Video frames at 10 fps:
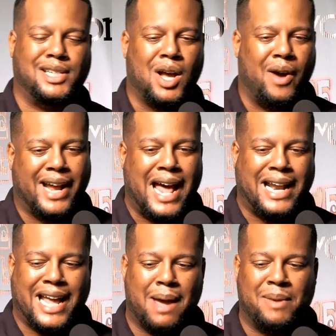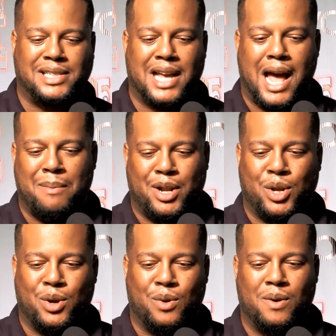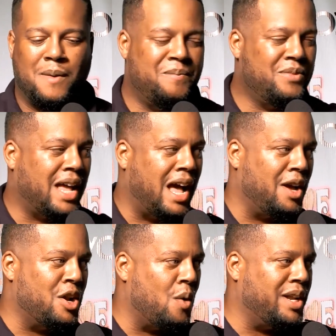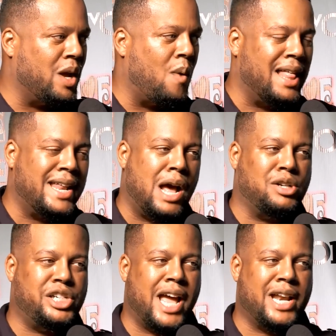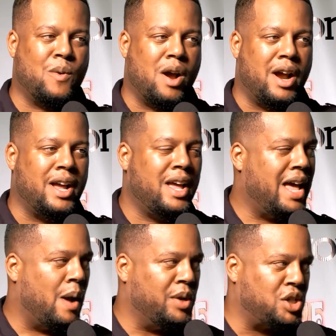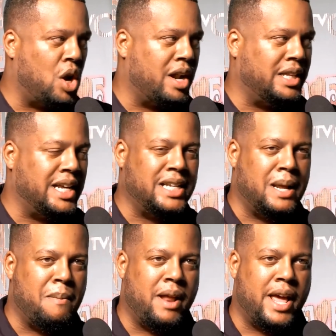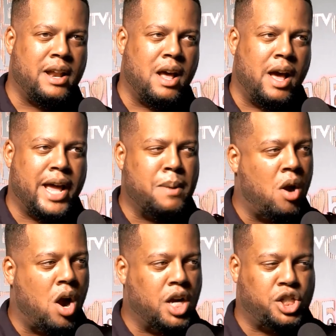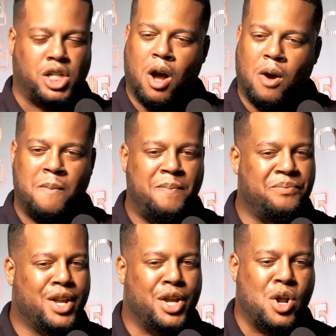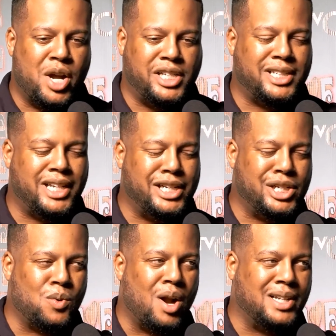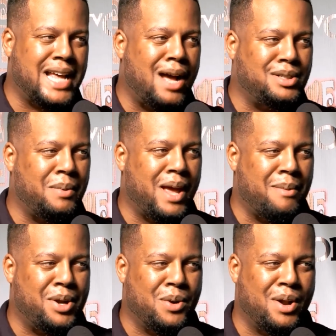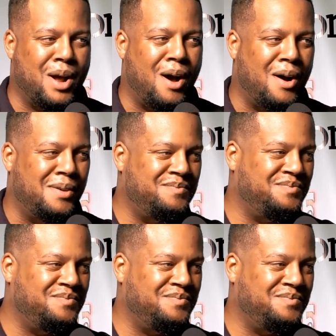So it kind of gave me time to do. We did Wildin' Out in January, and we started this in March. So it just worked out to be able to do it all.